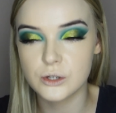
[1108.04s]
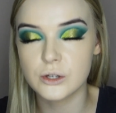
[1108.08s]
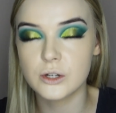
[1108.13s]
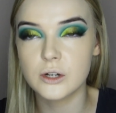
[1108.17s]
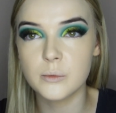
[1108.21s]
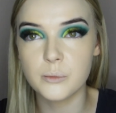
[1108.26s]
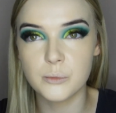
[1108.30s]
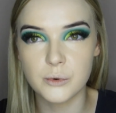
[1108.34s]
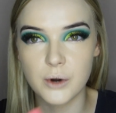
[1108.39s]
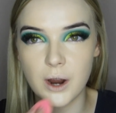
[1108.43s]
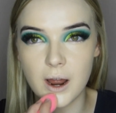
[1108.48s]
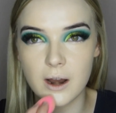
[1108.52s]
It's
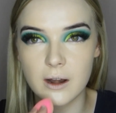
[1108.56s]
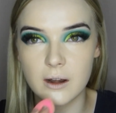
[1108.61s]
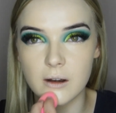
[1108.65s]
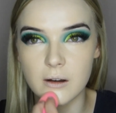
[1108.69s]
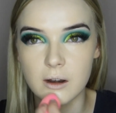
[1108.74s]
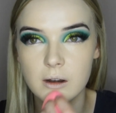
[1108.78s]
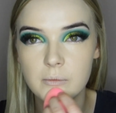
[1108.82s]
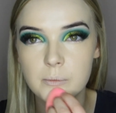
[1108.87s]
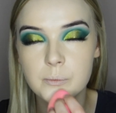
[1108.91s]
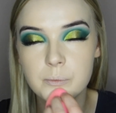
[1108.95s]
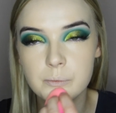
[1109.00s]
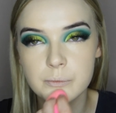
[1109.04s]
going to
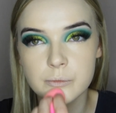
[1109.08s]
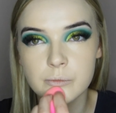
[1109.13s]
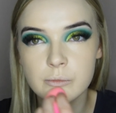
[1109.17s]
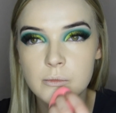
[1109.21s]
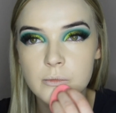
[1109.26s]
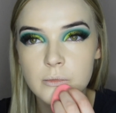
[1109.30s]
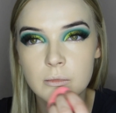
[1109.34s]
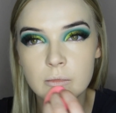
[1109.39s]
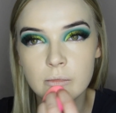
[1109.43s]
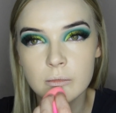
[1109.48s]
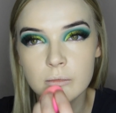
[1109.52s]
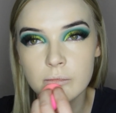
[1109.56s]
brighten
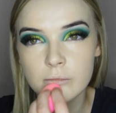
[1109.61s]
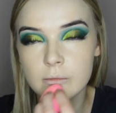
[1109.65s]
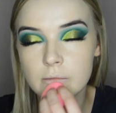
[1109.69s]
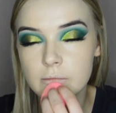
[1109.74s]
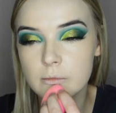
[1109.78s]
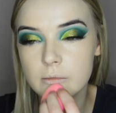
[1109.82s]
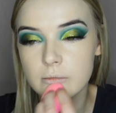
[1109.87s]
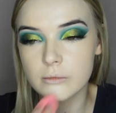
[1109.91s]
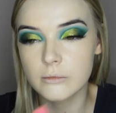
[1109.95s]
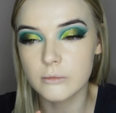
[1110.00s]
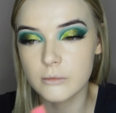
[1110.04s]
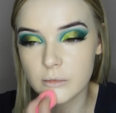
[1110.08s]

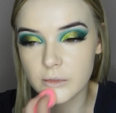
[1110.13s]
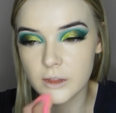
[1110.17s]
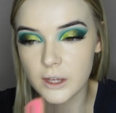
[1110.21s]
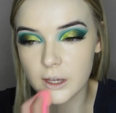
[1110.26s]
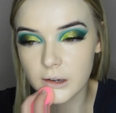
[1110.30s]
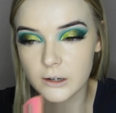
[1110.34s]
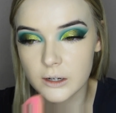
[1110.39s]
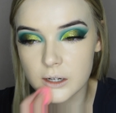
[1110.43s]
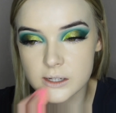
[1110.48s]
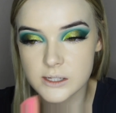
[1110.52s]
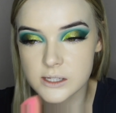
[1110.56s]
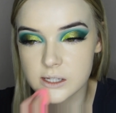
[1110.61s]

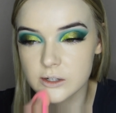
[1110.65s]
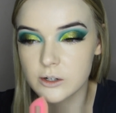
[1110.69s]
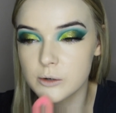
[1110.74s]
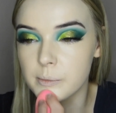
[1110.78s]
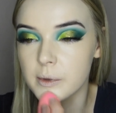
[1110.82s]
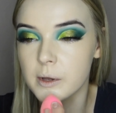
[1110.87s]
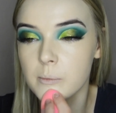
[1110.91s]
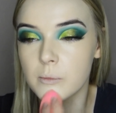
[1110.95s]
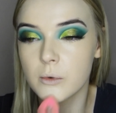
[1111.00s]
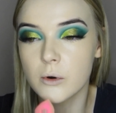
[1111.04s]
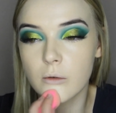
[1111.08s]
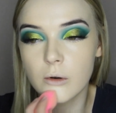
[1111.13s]
the areas a
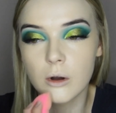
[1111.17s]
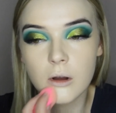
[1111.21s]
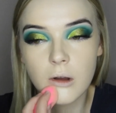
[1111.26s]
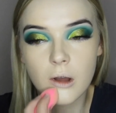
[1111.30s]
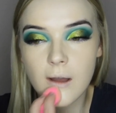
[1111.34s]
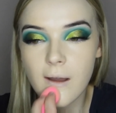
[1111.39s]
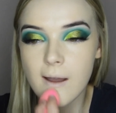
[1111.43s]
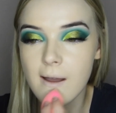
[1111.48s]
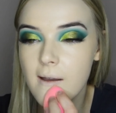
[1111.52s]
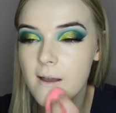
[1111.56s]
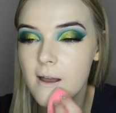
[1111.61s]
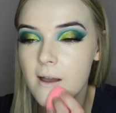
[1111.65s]
little bit more.